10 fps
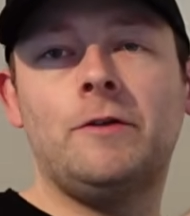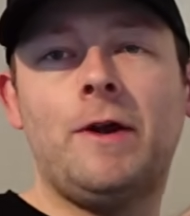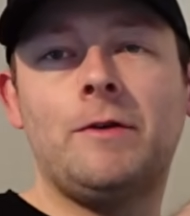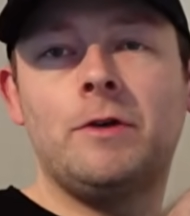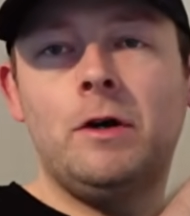
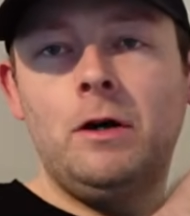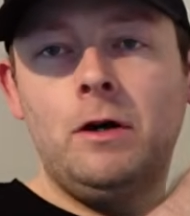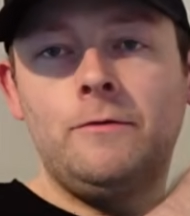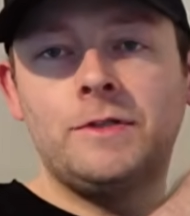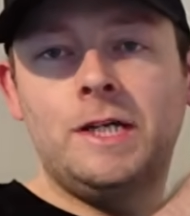around
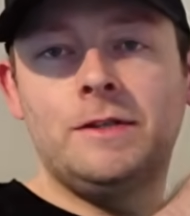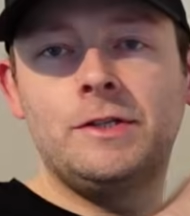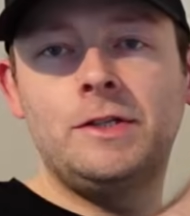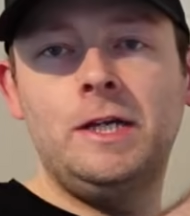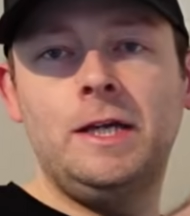curves in the
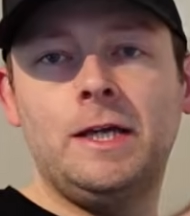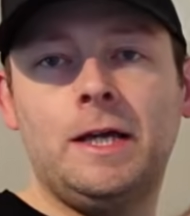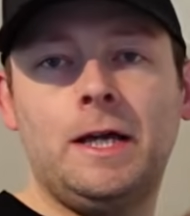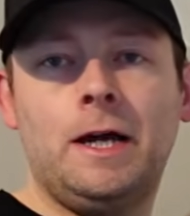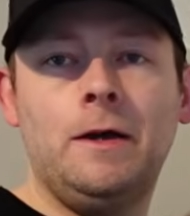ceiling
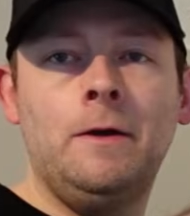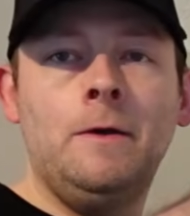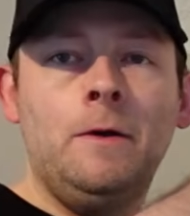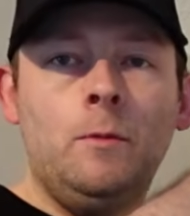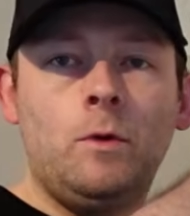here
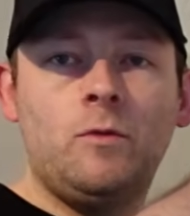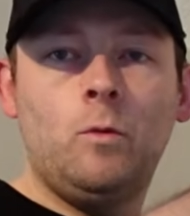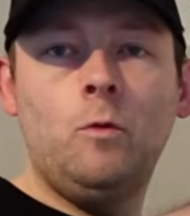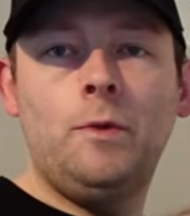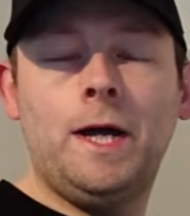with
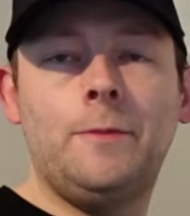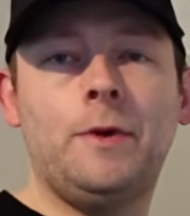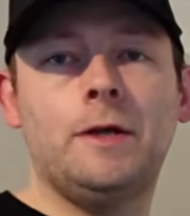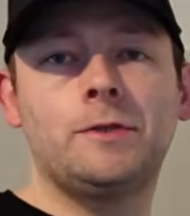wallpaper.